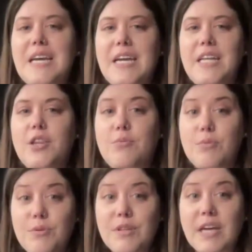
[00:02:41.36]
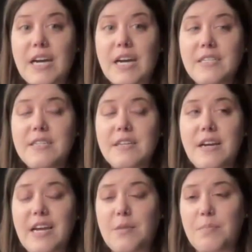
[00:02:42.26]
And through that,
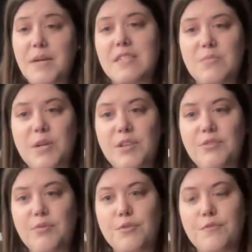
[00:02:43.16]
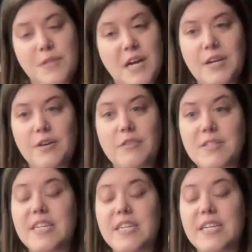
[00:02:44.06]
I had met someone through Fudan
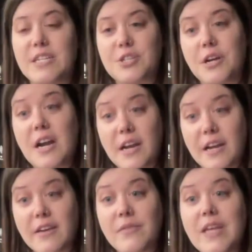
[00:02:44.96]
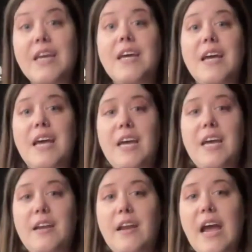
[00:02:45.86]
University in Shanghai
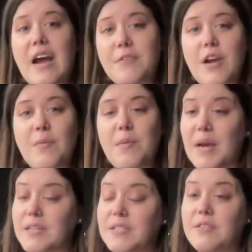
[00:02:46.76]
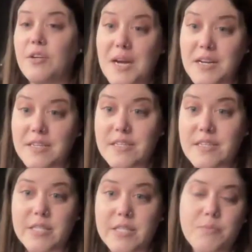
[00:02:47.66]
and after coming back to the
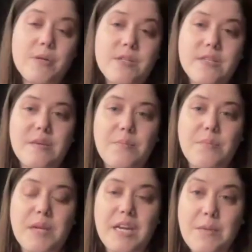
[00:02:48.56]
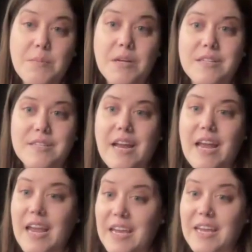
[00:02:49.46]
US, this person sent me an email and said,
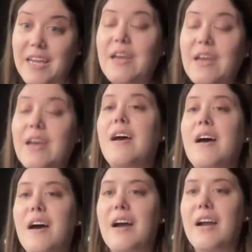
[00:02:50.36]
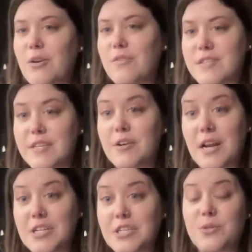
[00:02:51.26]
Hey, I know of this
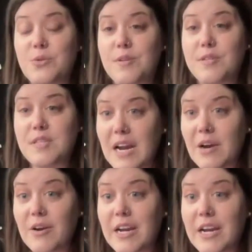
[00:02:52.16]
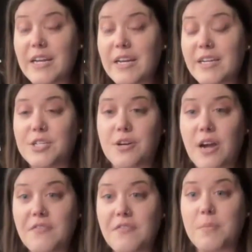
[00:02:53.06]
international school that's hiring in
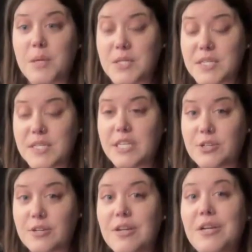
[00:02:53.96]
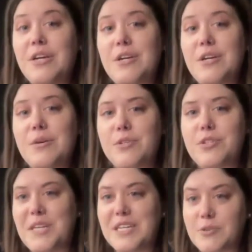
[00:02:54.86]
Shanghai for a music teacher. Would you
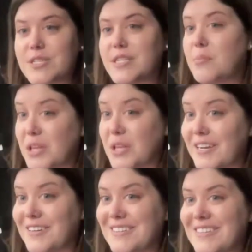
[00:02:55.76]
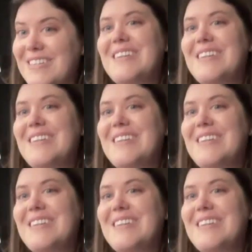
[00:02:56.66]
be interested in applying?